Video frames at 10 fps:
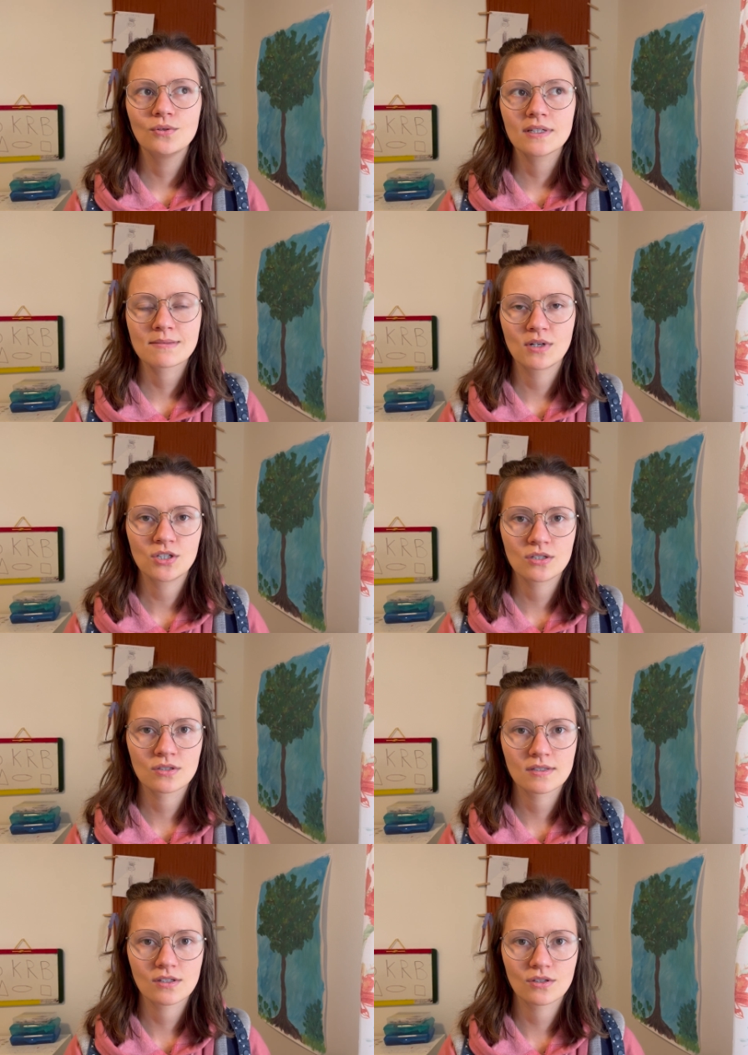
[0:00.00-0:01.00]
as much
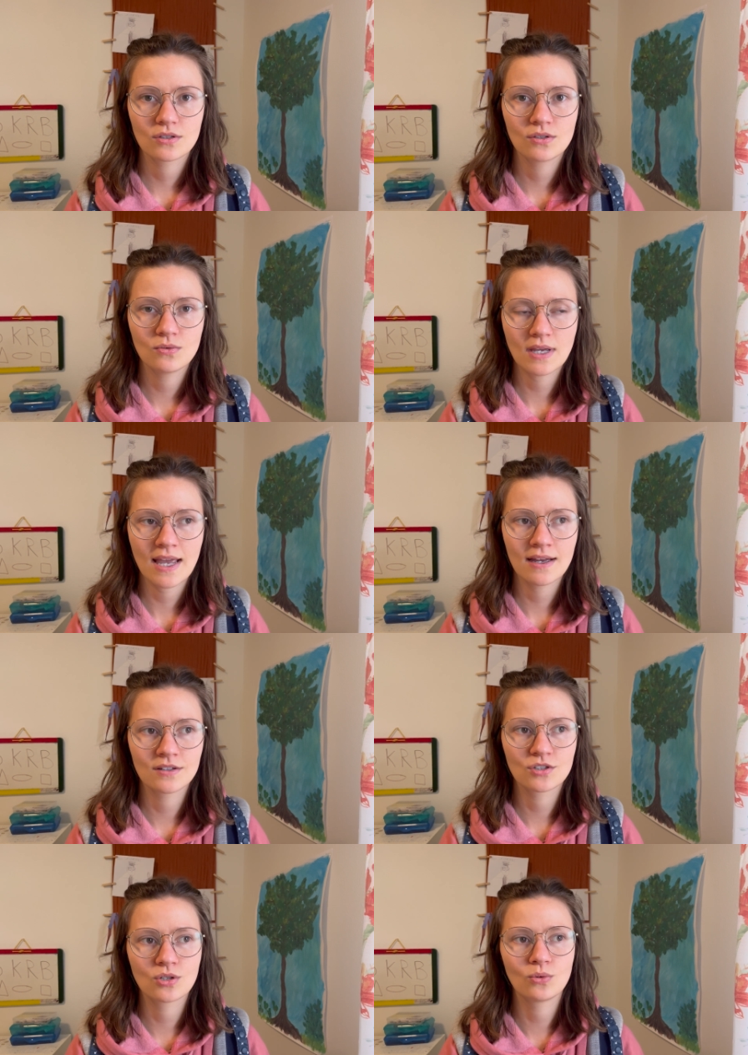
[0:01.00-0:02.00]
as you
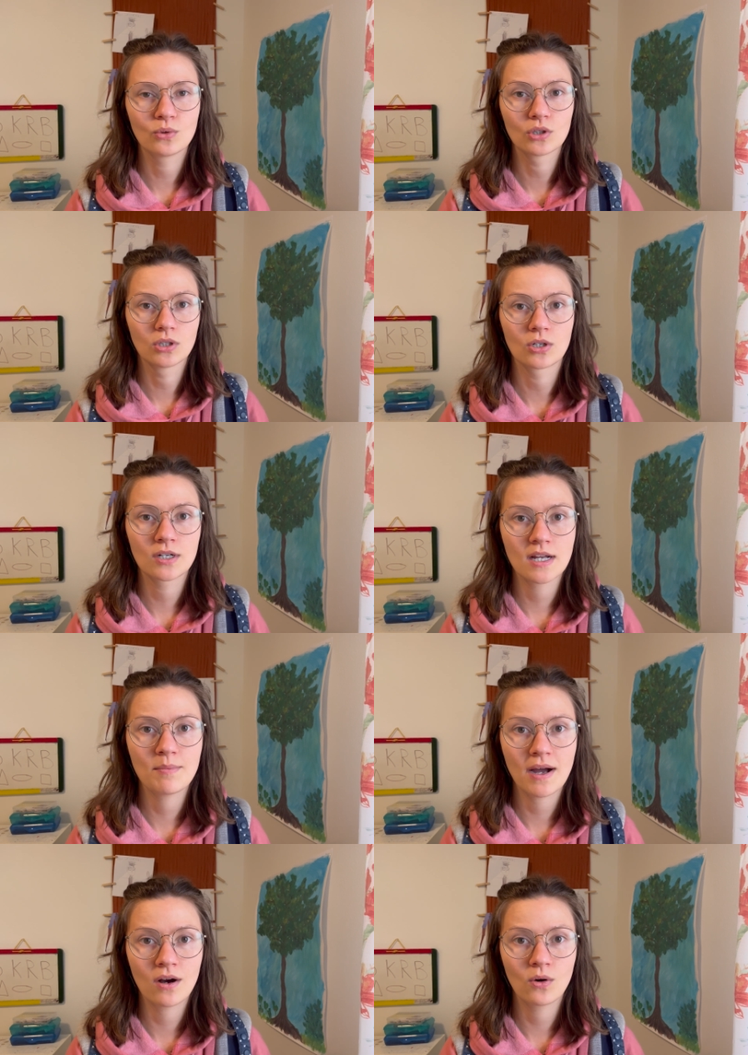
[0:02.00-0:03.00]
can to learn
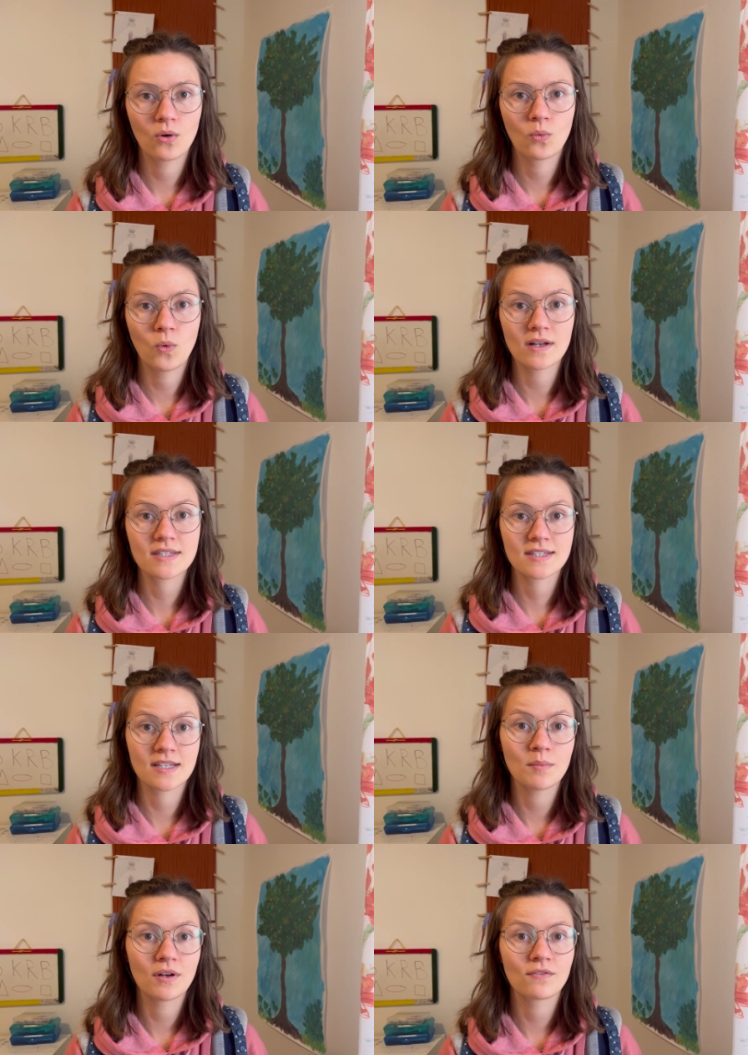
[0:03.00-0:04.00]
about what
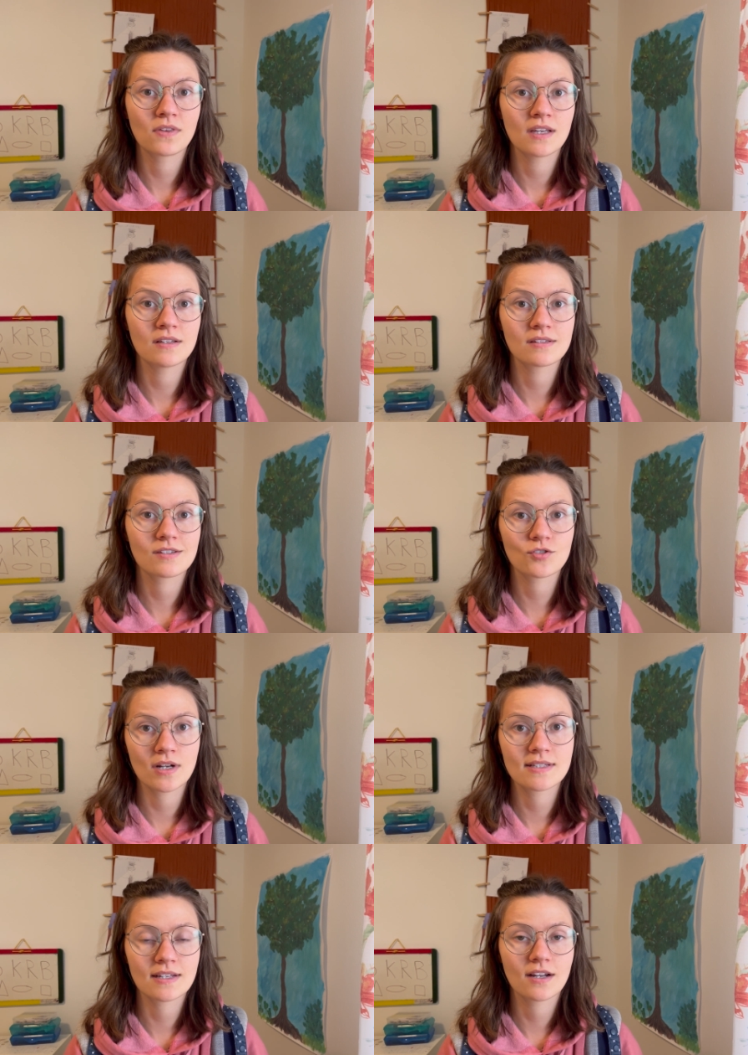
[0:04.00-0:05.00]
some of these
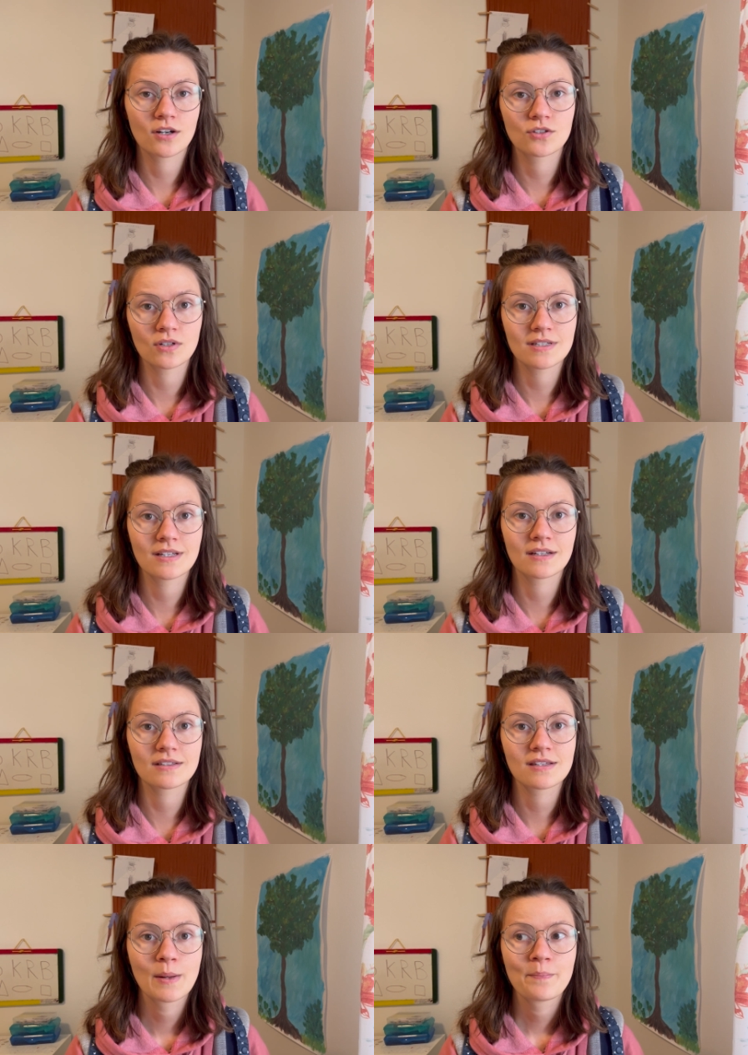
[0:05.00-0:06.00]
traits and characteristics